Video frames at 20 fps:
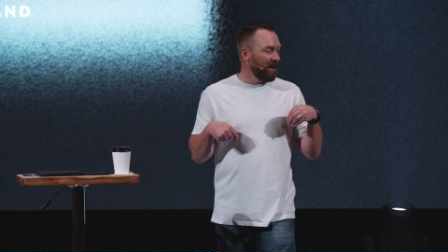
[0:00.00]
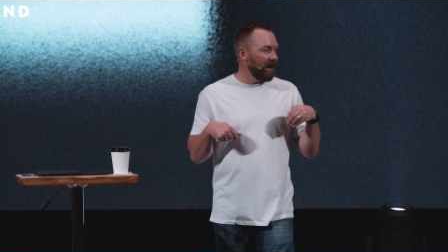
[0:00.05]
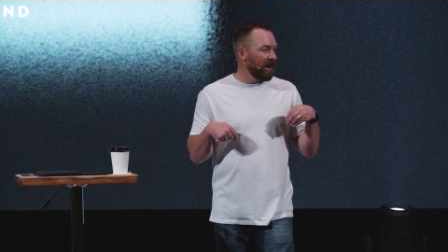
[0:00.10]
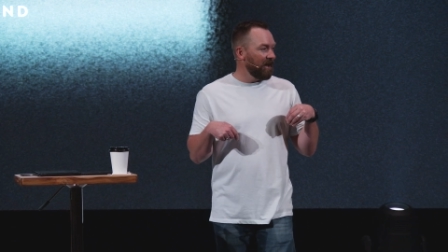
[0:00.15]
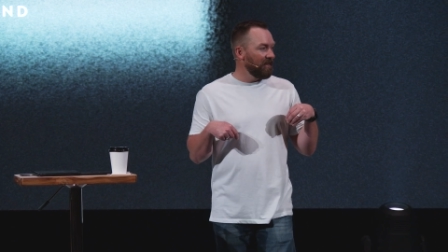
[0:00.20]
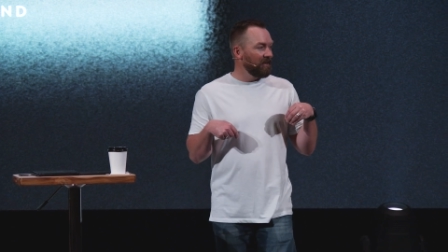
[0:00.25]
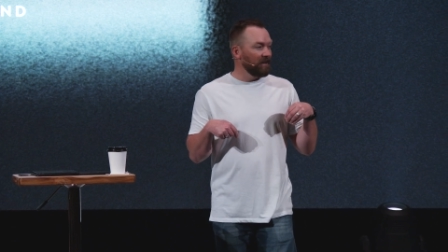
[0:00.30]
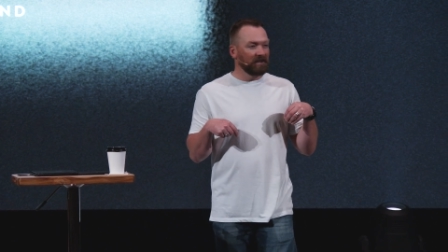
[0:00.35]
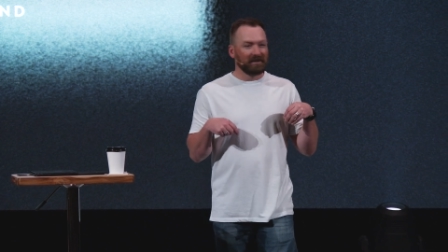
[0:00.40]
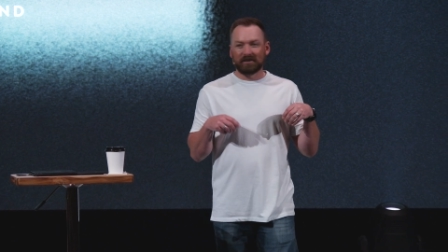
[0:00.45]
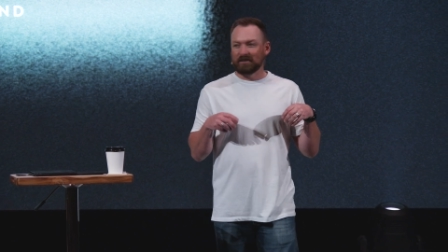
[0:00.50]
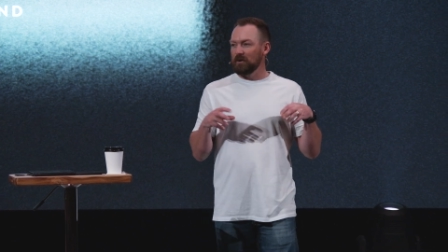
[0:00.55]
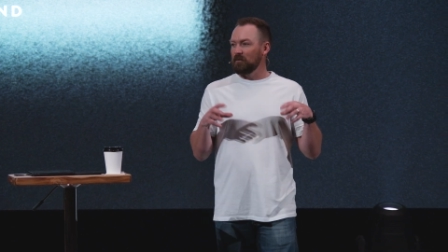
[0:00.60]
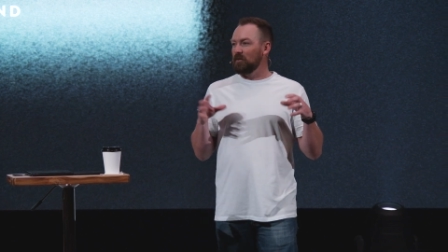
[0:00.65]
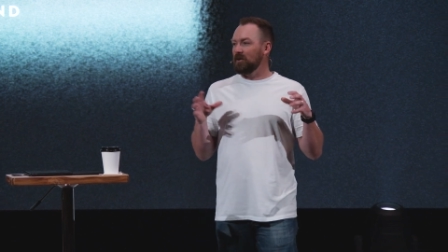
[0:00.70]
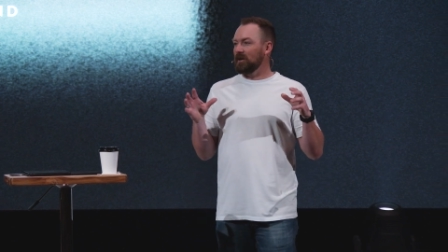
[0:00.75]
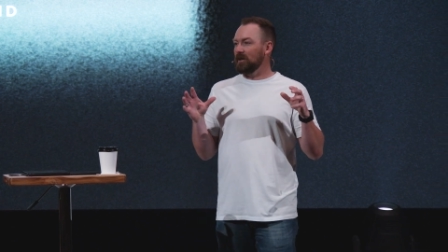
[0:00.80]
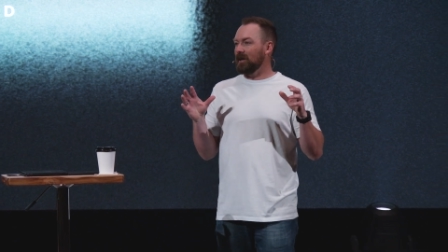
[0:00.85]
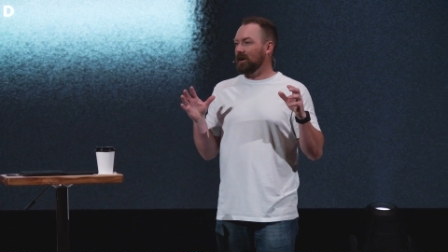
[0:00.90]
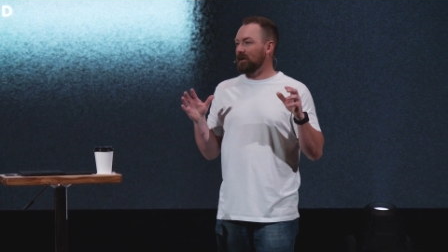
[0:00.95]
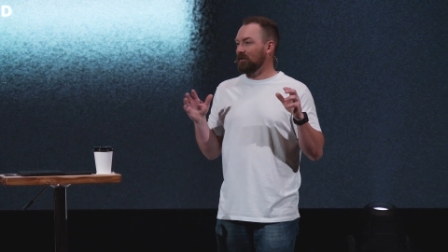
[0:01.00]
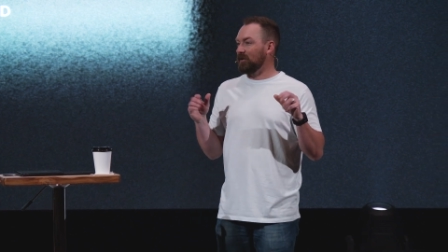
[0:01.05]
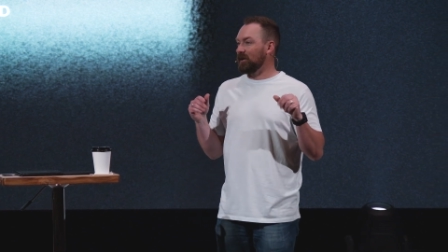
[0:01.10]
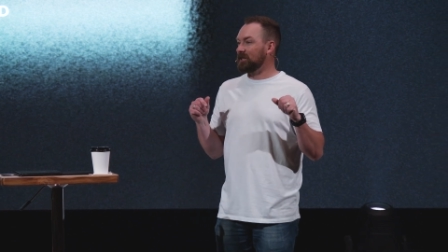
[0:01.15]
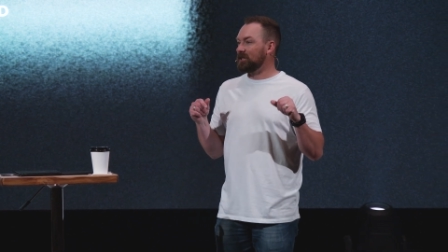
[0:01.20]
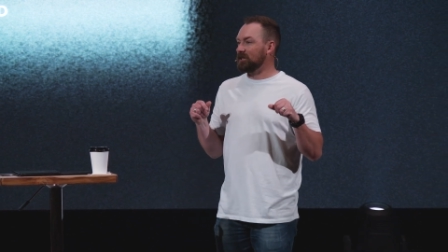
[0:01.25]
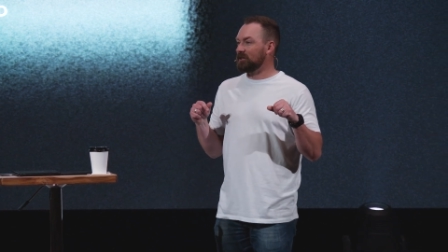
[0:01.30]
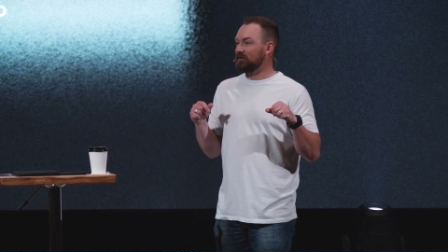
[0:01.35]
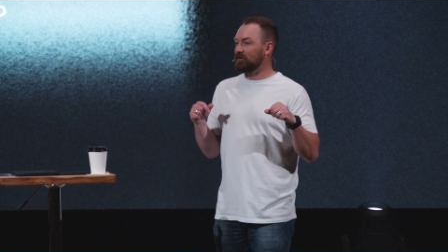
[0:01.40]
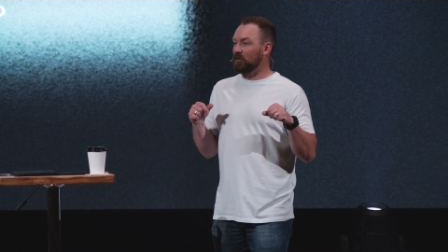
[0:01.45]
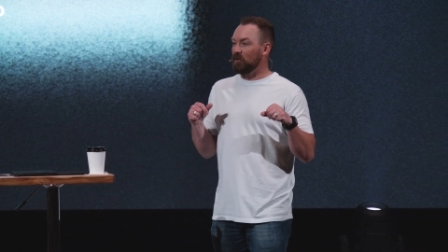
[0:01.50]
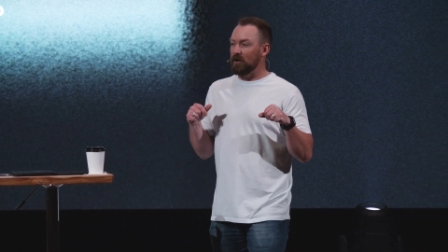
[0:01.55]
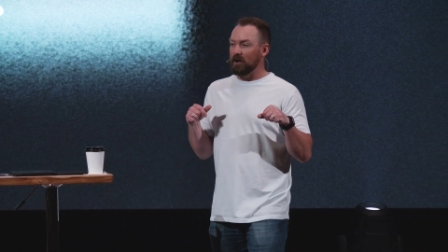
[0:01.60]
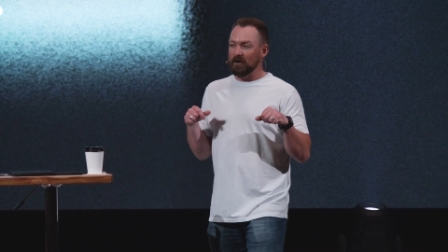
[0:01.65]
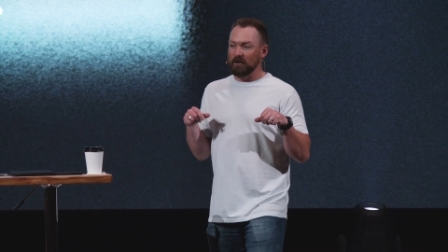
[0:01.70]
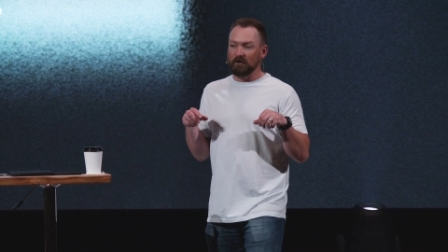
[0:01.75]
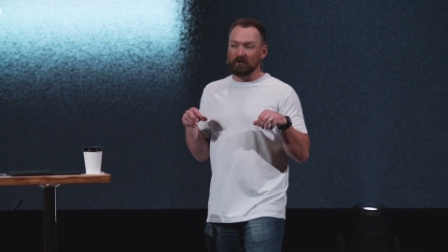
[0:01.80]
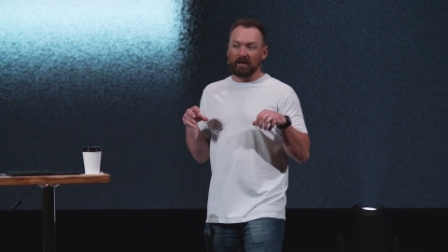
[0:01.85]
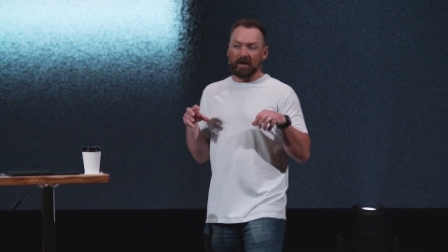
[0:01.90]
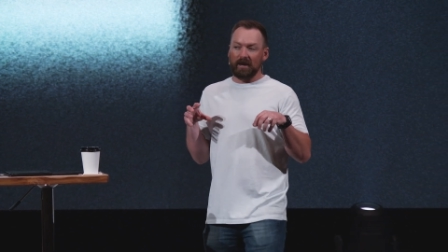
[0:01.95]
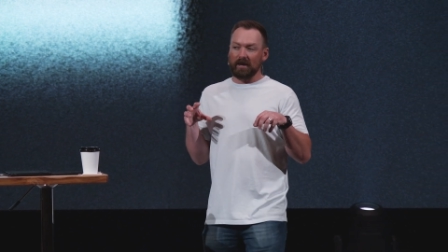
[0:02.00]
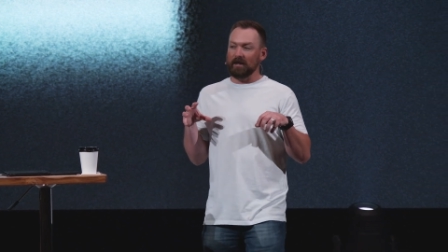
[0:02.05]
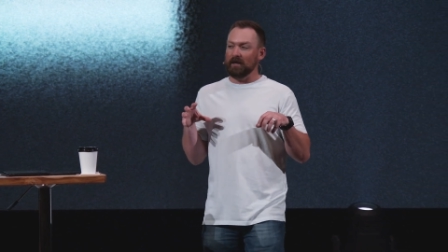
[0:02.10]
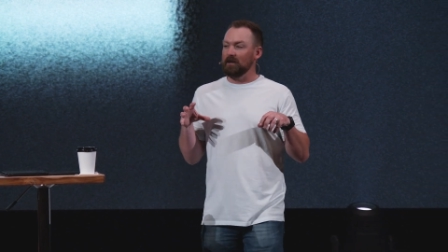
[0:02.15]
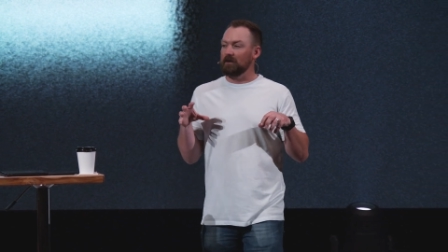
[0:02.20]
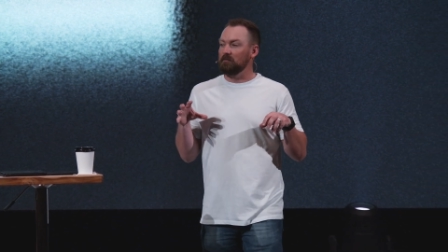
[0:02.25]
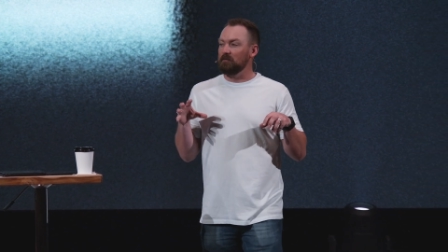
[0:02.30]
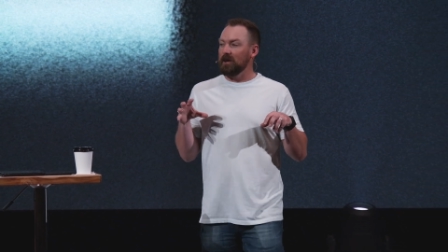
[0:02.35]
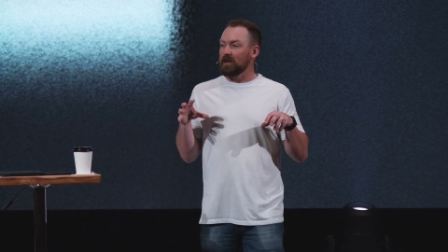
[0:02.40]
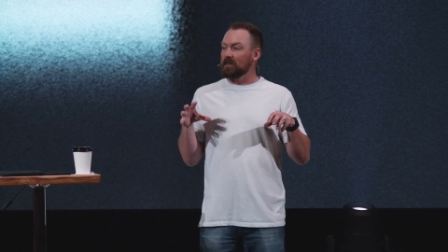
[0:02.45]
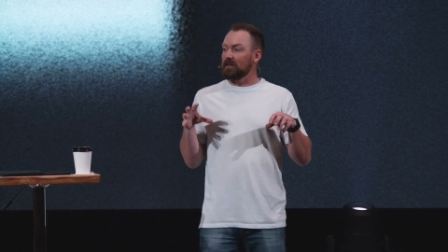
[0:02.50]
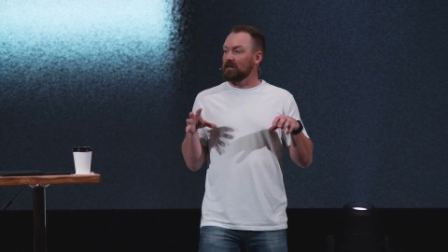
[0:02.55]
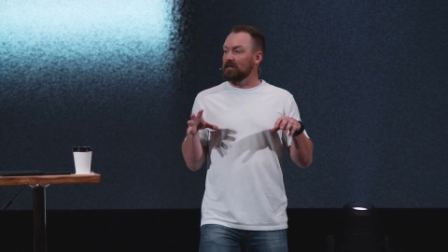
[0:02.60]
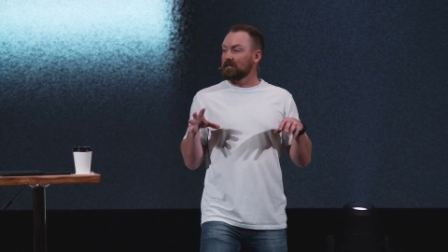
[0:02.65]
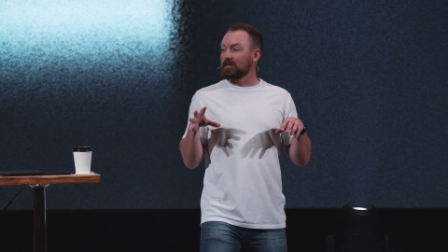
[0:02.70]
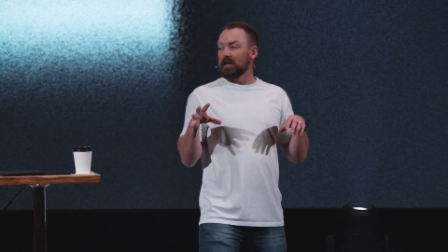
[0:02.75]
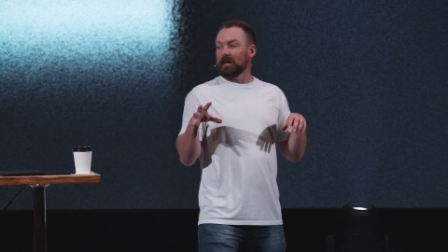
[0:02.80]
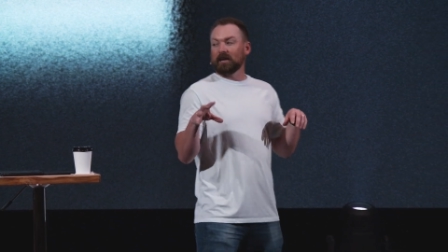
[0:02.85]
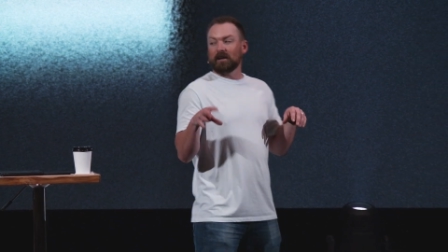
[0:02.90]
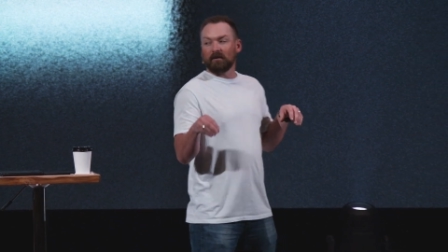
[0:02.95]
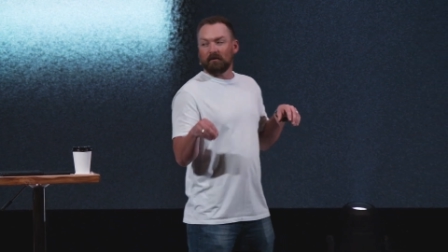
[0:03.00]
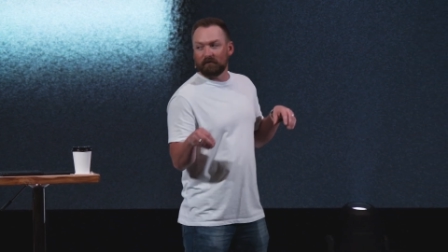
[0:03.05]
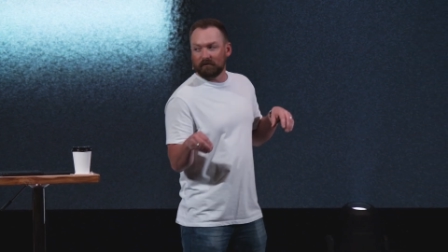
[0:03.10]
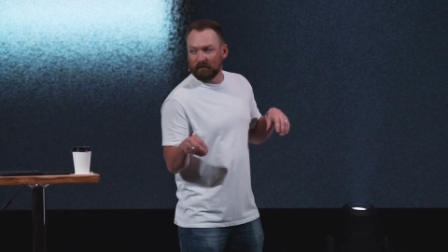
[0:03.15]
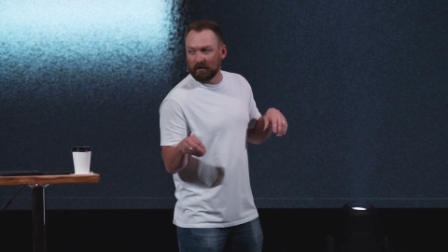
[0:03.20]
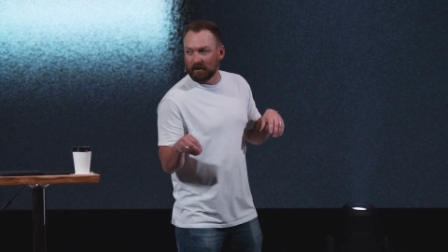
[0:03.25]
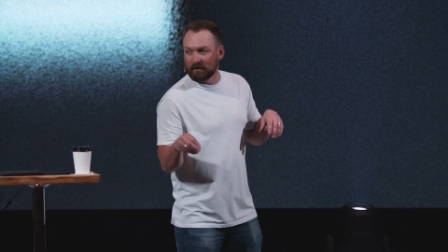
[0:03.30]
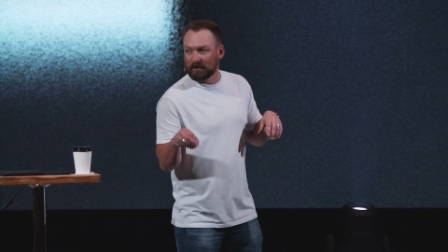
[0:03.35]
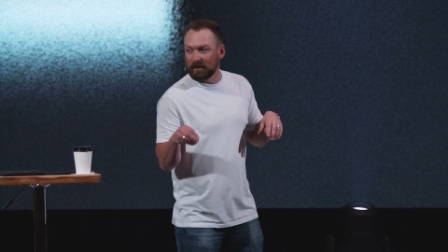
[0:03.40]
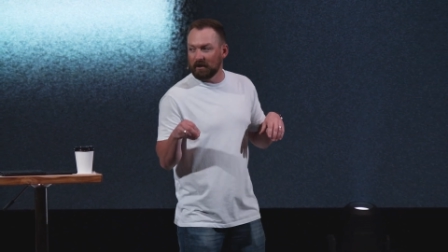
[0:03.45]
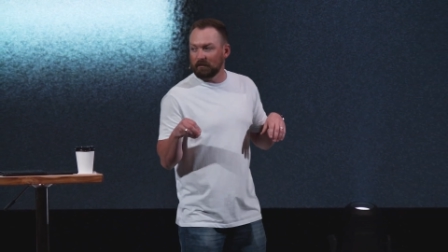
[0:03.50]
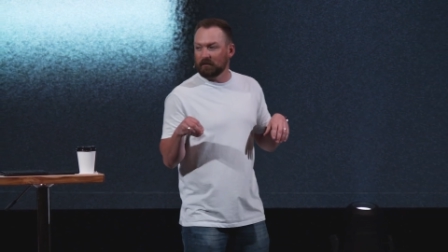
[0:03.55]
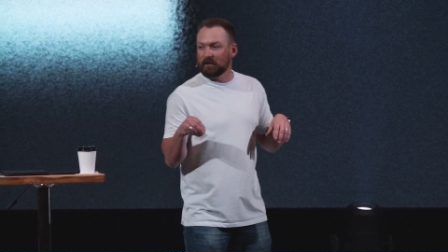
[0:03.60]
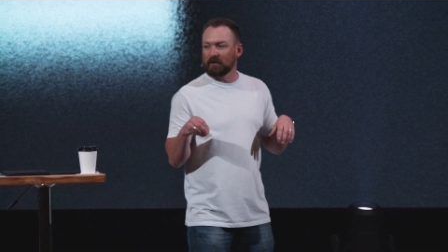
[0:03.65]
And then someone like reaches for it and you like make this like attempt.